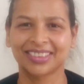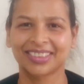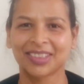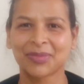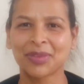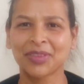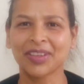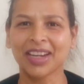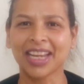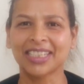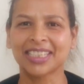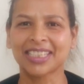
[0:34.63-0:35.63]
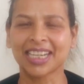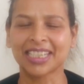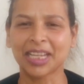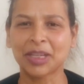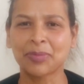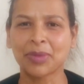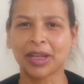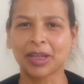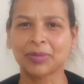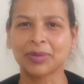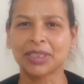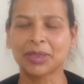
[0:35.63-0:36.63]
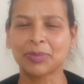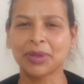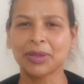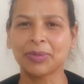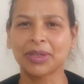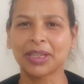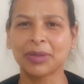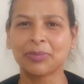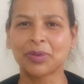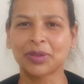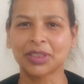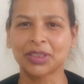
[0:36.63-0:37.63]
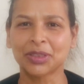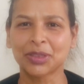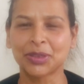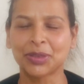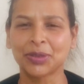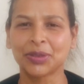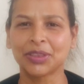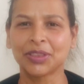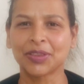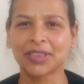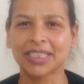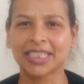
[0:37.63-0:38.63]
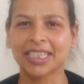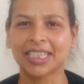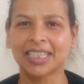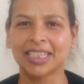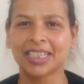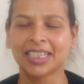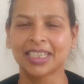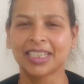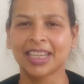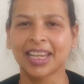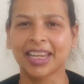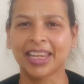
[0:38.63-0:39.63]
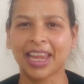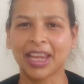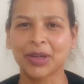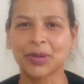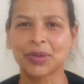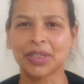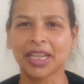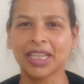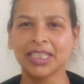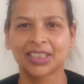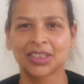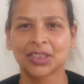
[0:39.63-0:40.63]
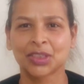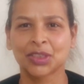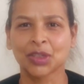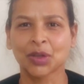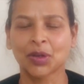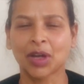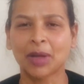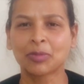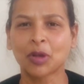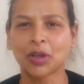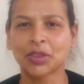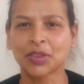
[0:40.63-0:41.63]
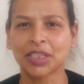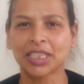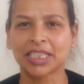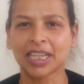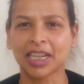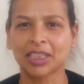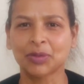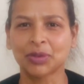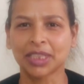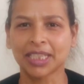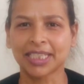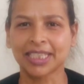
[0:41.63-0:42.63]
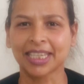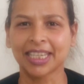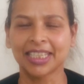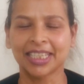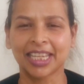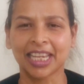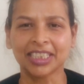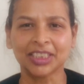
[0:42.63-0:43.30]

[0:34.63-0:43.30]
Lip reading: Before I start any makeup, it's very important to do your skin care routine. So I'm going to start with skin care.